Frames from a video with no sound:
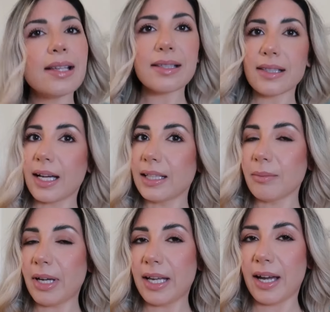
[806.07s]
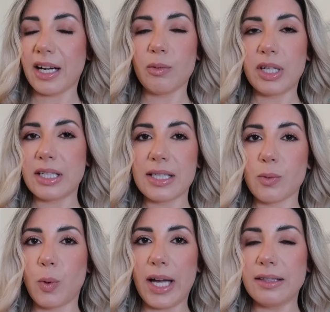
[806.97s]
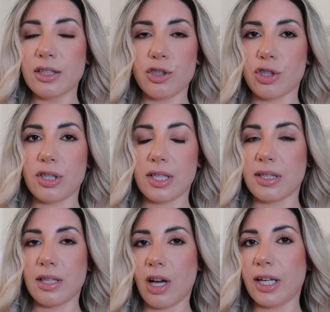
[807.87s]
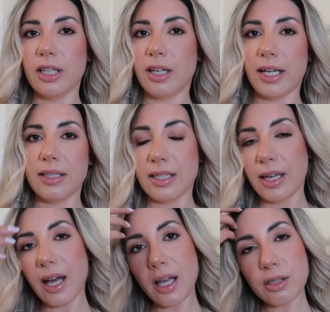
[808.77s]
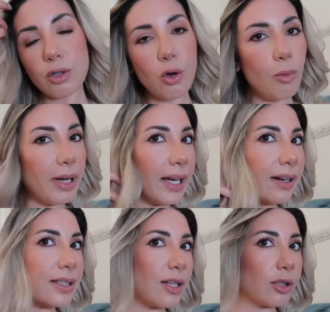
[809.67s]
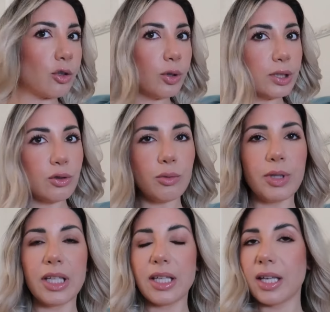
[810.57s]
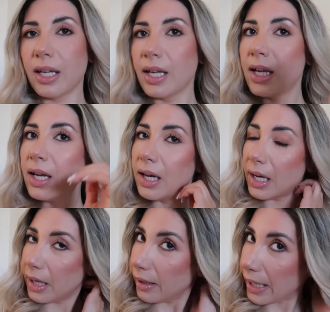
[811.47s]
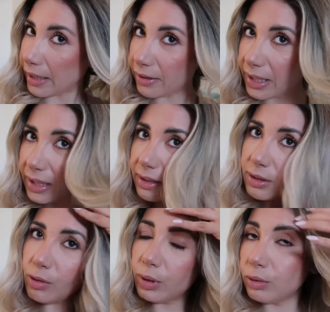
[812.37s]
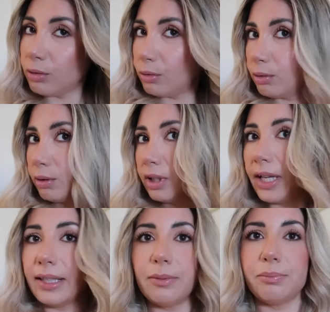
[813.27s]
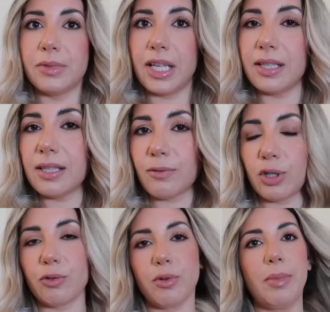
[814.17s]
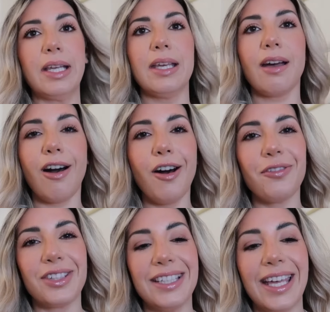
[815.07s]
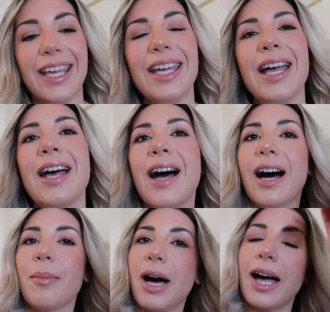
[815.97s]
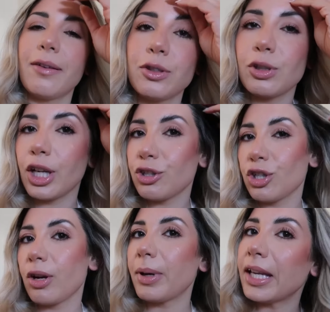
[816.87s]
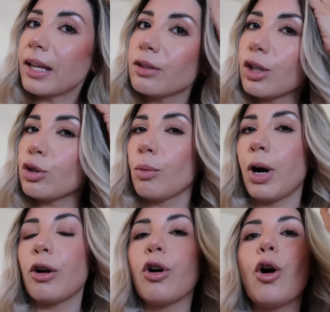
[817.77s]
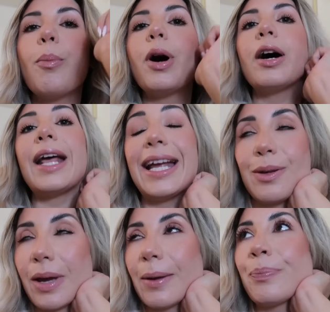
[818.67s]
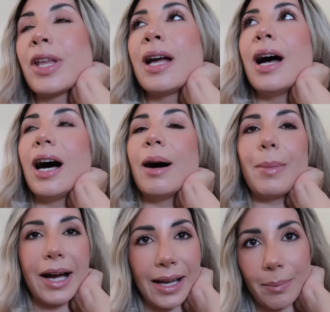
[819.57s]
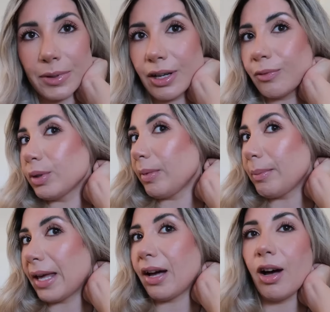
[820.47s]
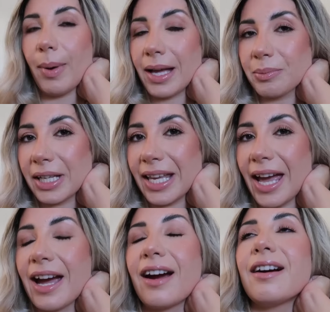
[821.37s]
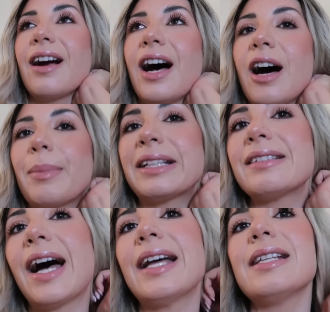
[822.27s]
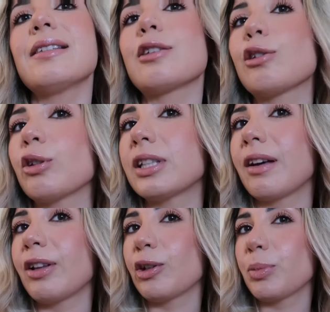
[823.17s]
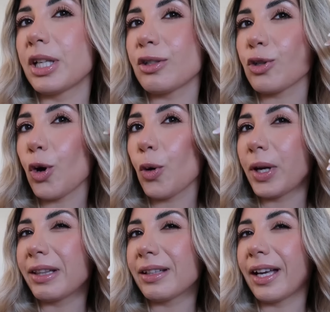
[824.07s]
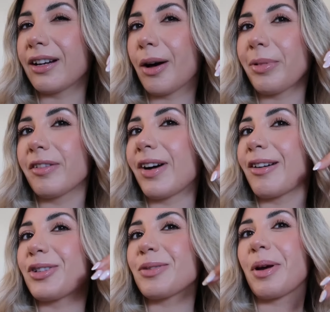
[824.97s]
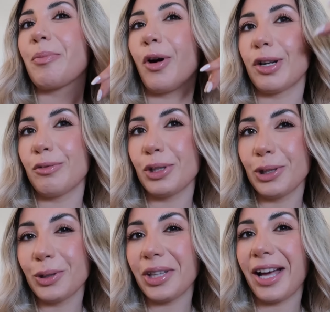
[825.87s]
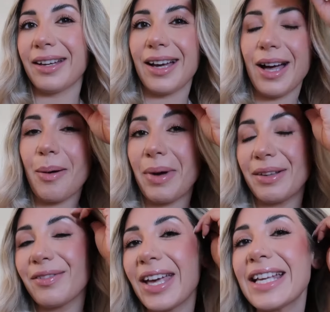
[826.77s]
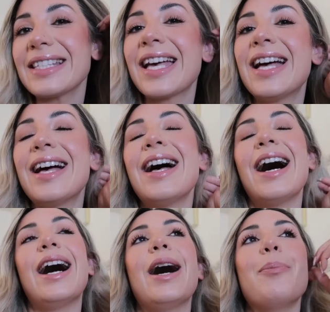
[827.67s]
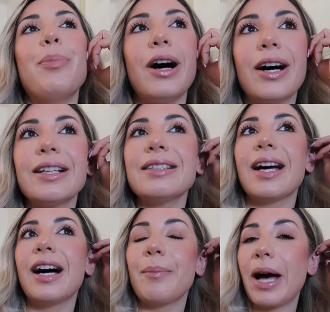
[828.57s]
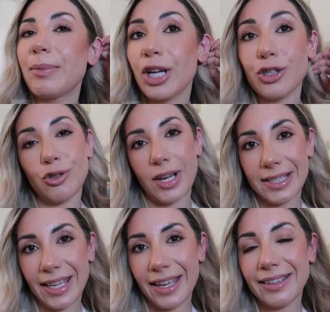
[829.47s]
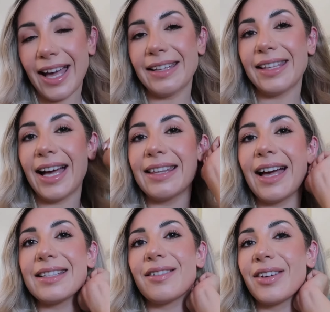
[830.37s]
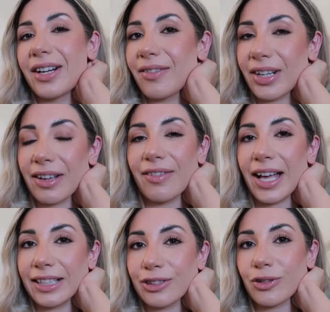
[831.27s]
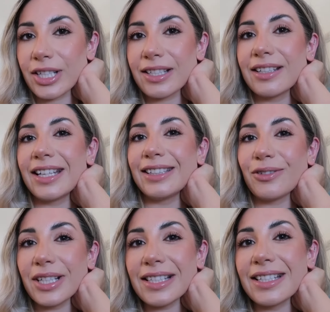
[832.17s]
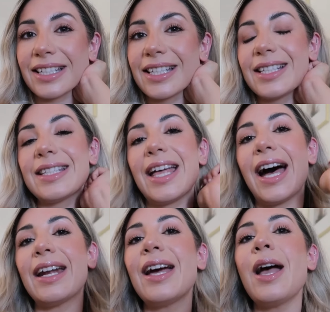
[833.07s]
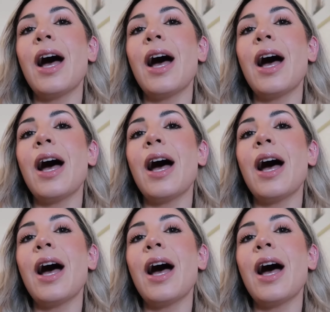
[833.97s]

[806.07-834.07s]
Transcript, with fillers: Styling my hair when it is wet is just not a good idea, so my hair is not going to be hairing. It is going to look like this for the remaining of the day. I have to touch it up again tomorrow, but anyway, I am done with my makeup and my hair. My tan is slowly developing, so in like a couple of hours my body will look like my face, but I'm not dressed yet, and that has a very valid reason. And the reason is that